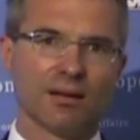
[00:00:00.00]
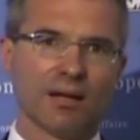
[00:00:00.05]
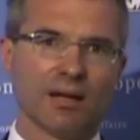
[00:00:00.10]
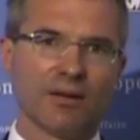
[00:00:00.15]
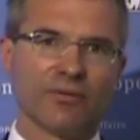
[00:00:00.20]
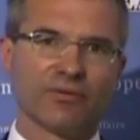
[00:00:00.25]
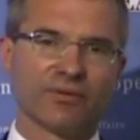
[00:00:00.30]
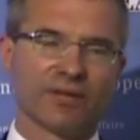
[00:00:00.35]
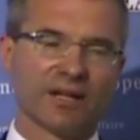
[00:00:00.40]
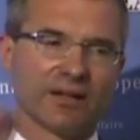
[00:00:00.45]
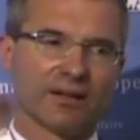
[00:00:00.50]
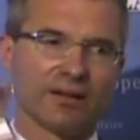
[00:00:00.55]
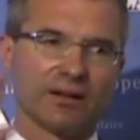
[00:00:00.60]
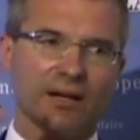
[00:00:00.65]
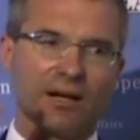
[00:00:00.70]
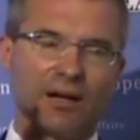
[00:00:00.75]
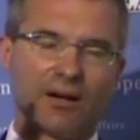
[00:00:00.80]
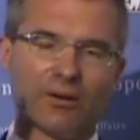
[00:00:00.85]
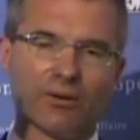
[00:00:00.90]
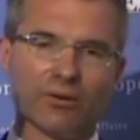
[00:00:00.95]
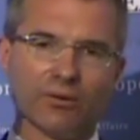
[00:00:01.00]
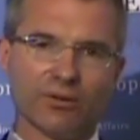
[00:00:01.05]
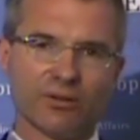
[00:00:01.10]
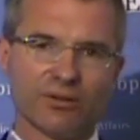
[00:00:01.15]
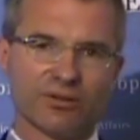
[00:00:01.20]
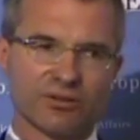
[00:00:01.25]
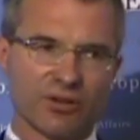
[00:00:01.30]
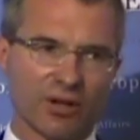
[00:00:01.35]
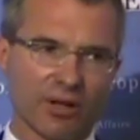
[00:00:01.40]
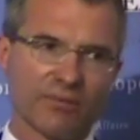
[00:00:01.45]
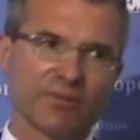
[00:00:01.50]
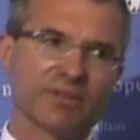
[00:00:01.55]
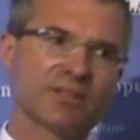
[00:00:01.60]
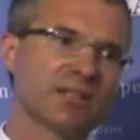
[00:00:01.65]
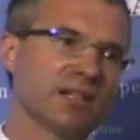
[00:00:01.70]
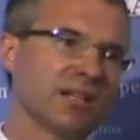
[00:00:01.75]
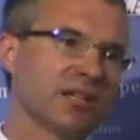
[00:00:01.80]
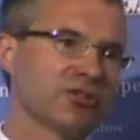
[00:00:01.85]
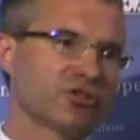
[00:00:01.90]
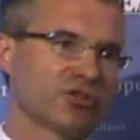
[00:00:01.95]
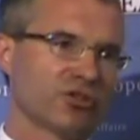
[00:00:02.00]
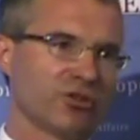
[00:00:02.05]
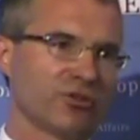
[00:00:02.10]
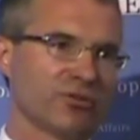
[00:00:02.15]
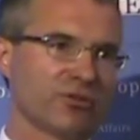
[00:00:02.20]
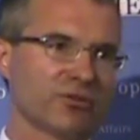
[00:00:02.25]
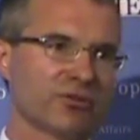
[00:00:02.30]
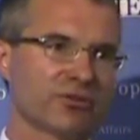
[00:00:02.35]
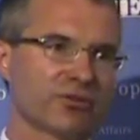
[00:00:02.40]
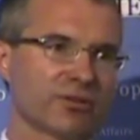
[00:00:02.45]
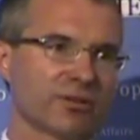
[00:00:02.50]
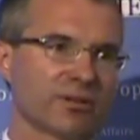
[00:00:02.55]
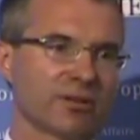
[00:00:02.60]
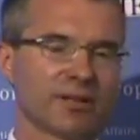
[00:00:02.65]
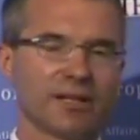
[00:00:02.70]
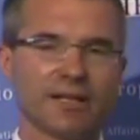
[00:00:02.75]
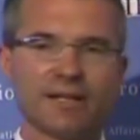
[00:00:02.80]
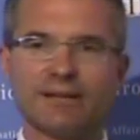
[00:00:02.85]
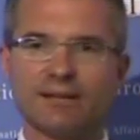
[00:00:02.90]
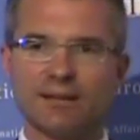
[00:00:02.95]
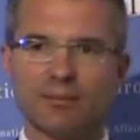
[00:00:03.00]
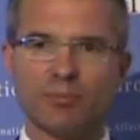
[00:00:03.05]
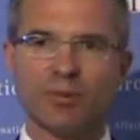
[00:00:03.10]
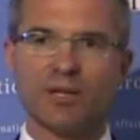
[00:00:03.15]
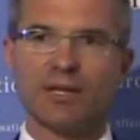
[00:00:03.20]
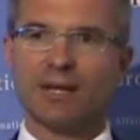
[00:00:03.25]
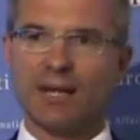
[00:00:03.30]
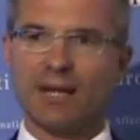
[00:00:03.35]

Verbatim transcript: if there are solvency issues, the E C B